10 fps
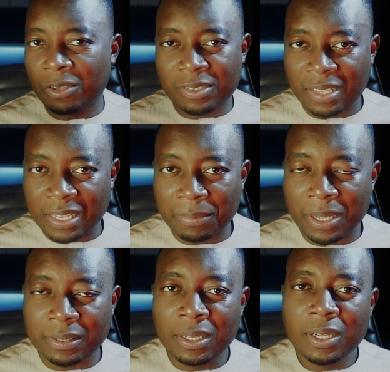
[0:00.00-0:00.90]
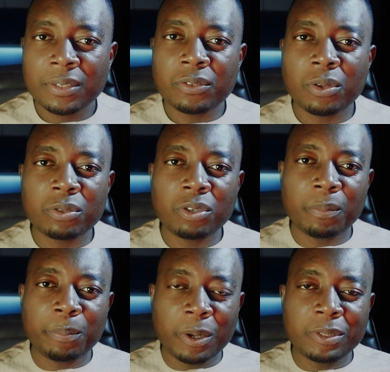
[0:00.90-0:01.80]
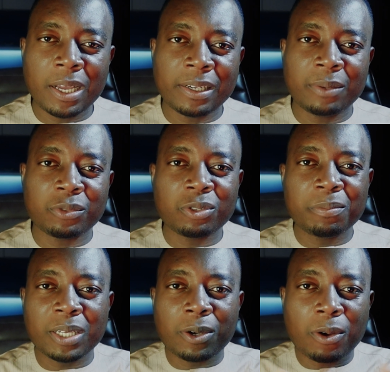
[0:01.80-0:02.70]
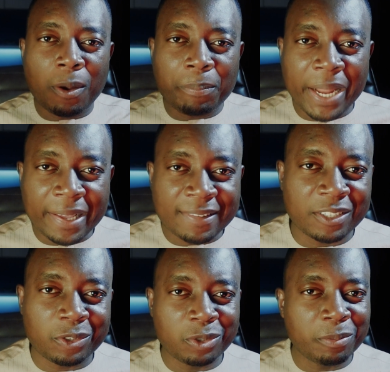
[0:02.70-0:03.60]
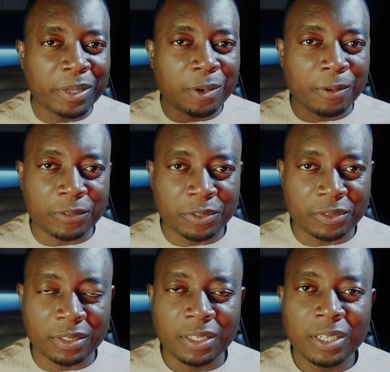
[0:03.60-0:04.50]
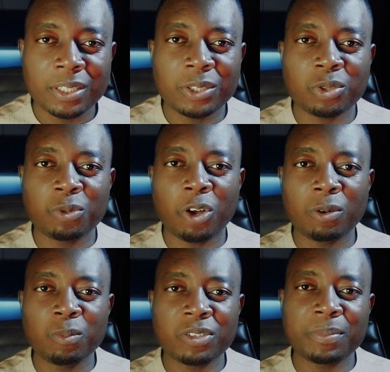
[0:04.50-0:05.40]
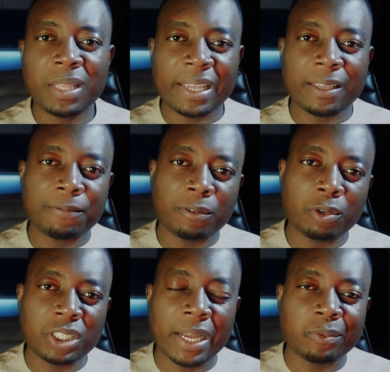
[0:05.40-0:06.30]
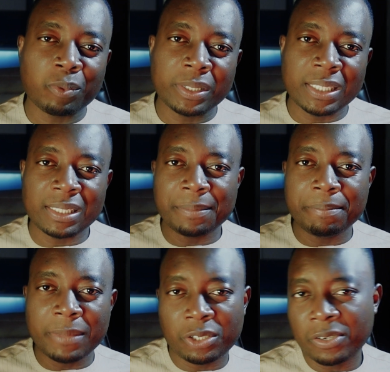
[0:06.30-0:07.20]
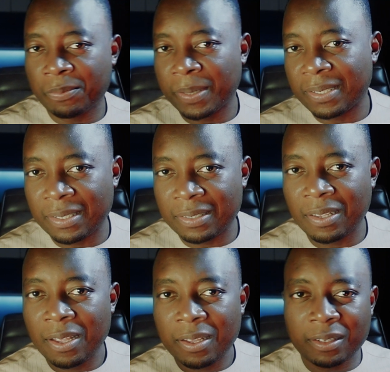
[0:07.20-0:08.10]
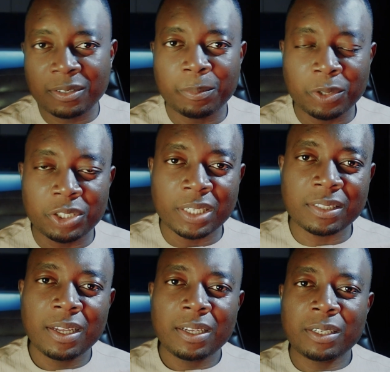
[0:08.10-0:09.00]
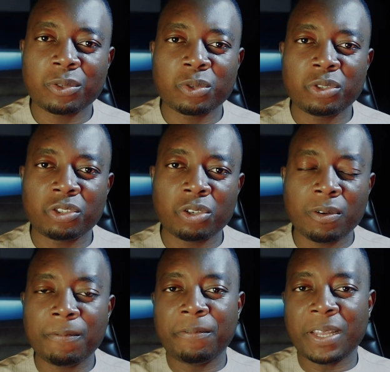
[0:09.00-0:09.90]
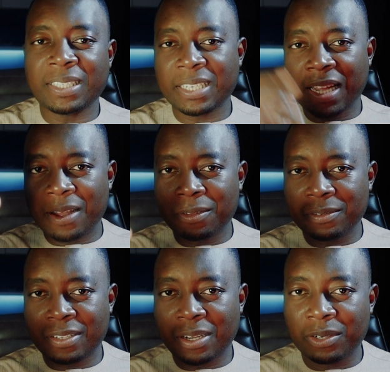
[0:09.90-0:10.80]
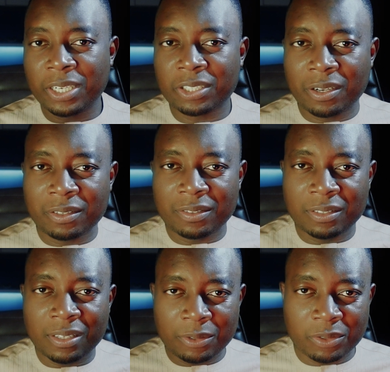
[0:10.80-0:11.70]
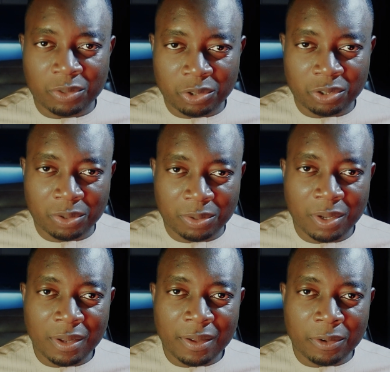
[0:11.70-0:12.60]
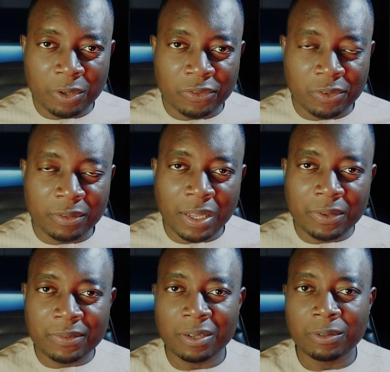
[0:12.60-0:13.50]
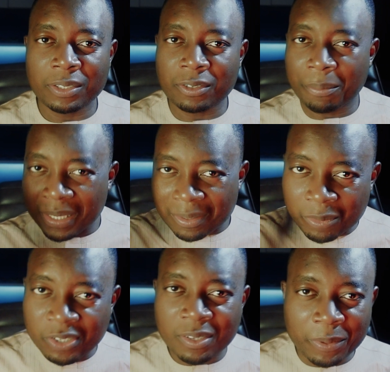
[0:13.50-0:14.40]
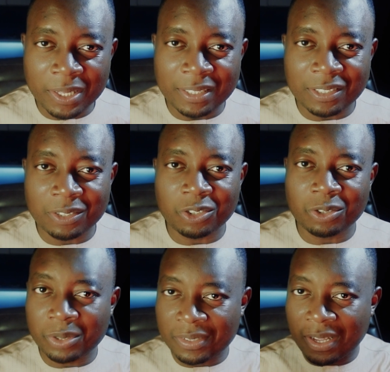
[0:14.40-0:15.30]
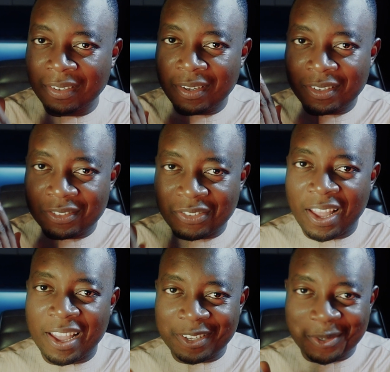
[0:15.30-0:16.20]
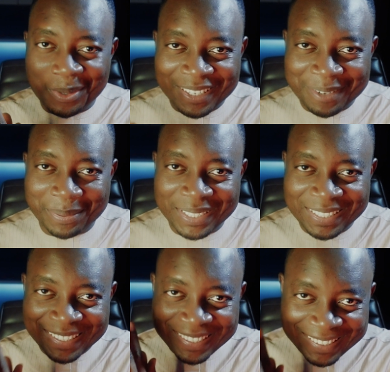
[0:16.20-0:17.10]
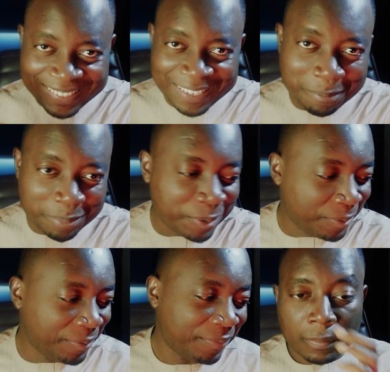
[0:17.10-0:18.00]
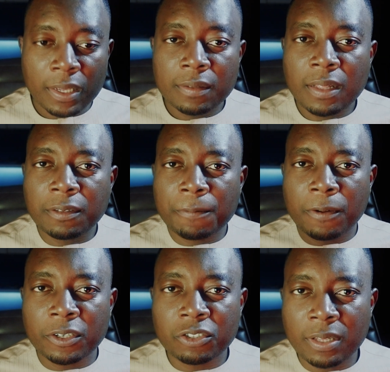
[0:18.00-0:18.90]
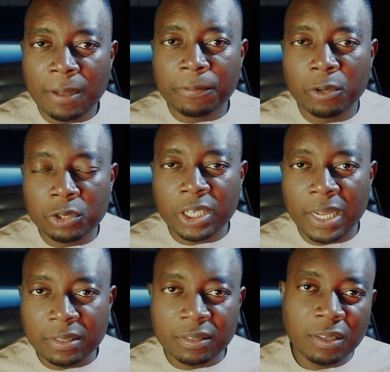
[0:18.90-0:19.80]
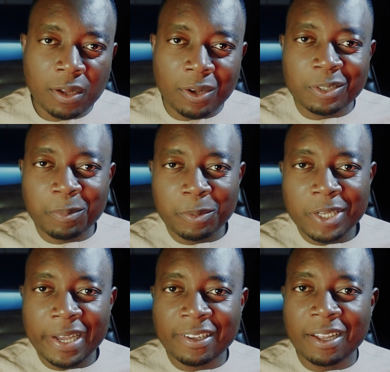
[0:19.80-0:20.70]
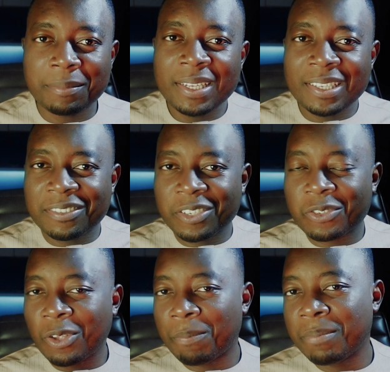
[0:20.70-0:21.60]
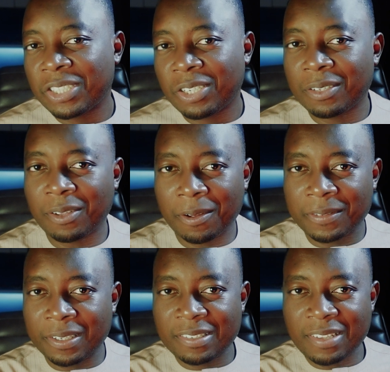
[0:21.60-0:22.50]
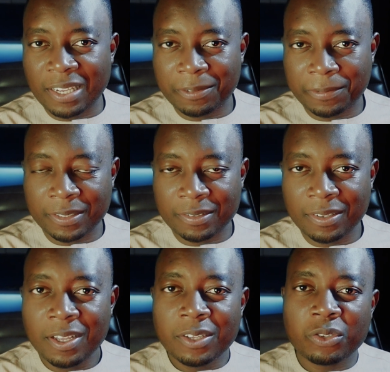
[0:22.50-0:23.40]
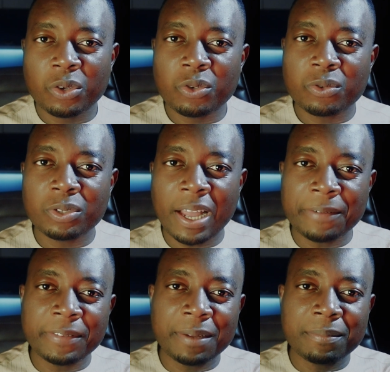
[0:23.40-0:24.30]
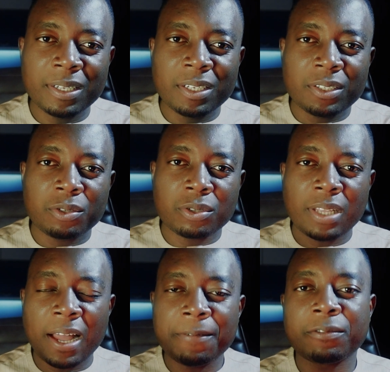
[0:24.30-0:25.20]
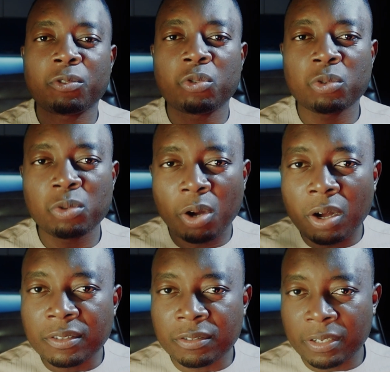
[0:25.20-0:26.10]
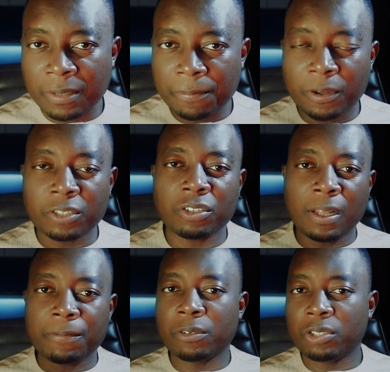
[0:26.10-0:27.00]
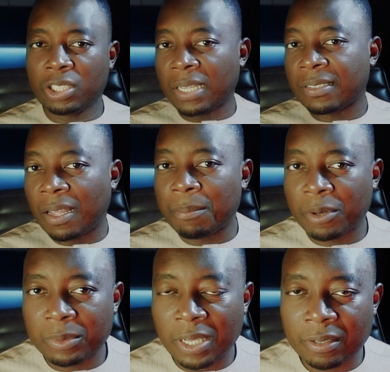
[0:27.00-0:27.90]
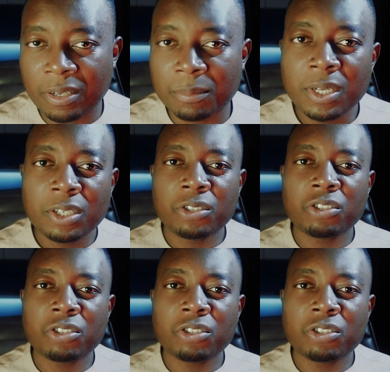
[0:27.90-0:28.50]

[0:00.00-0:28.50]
your site plan. So your bubble diagram shouldn't be complex. It shouldn't be confusing. It should almost be like a flowchart within the major spaces in the project. It could show vertical circulation. It can also show horizontal circulation. But the most important thing you should do is that try to keep it simple. Now, the functional flowchart or the bubble diagram is the submission of the research phase. So you could have 2 or 3 functional flowcharts and bubble diagram. You